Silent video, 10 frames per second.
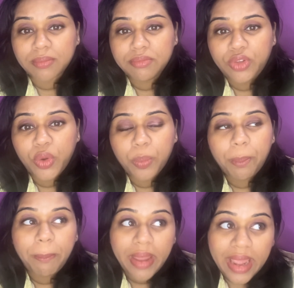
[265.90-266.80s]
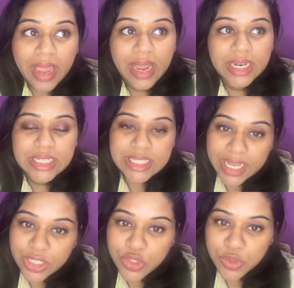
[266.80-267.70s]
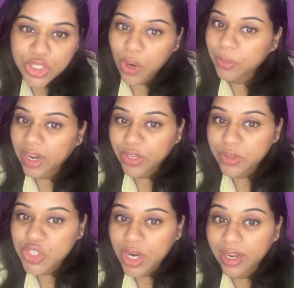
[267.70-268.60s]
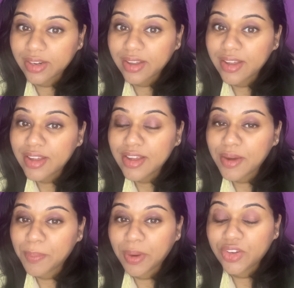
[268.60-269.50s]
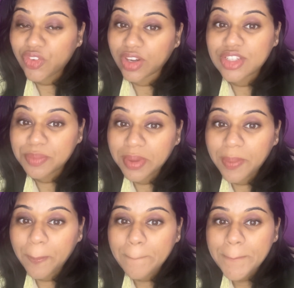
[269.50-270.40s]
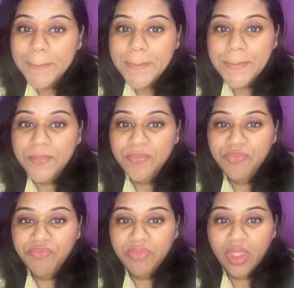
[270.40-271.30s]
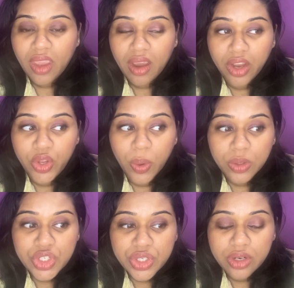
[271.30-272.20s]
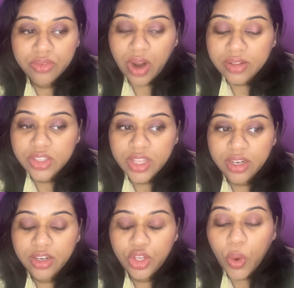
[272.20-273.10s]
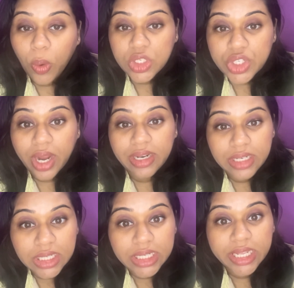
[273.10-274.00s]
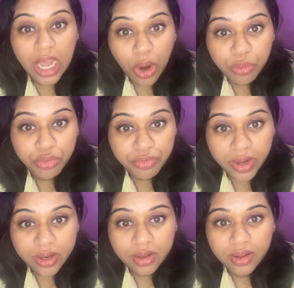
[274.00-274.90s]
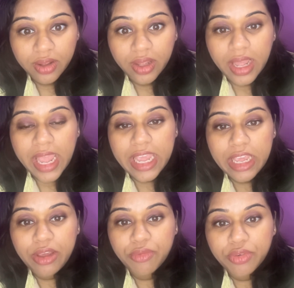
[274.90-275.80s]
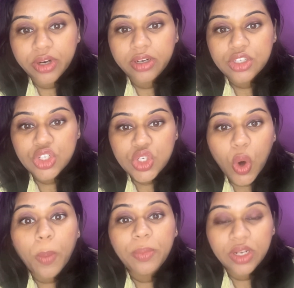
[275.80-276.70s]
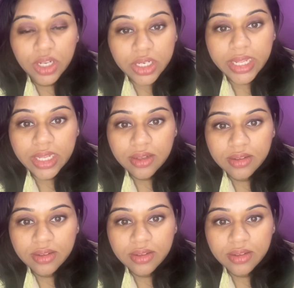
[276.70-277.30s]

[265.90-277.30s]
you may tend to shout at your child. But trust me, your rather than your child learning out of it, he would stop learning,